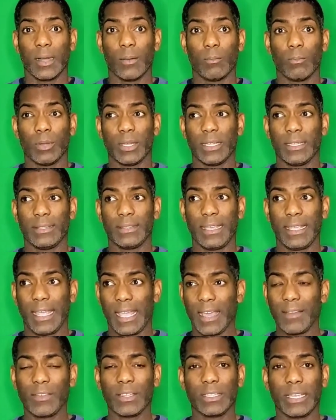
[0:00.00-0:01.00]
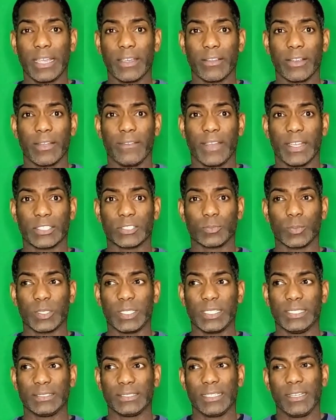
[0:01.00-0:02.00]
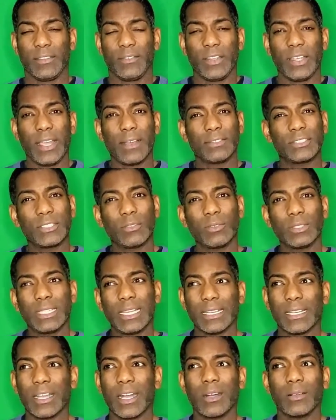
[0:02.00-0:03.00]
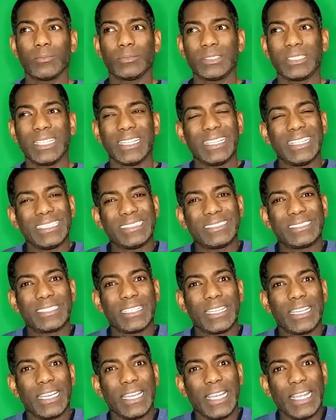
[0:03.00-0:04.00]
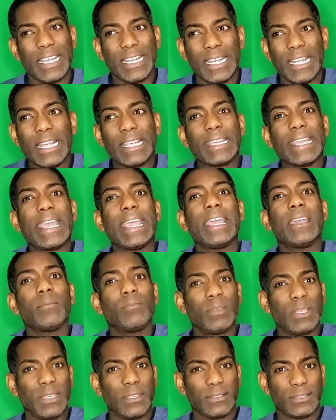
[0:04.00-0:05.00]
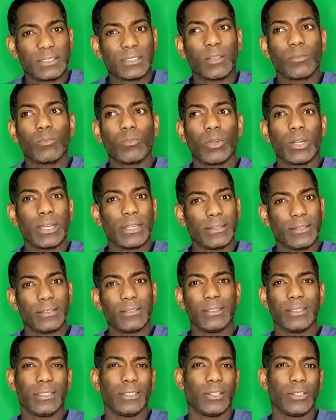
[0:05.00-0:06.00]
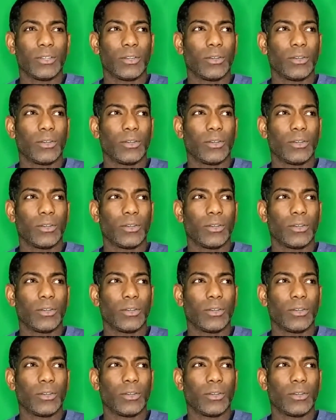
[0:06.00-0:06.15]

But they have an area of expertise. And if you have someone that comes in, it can be somewhat, I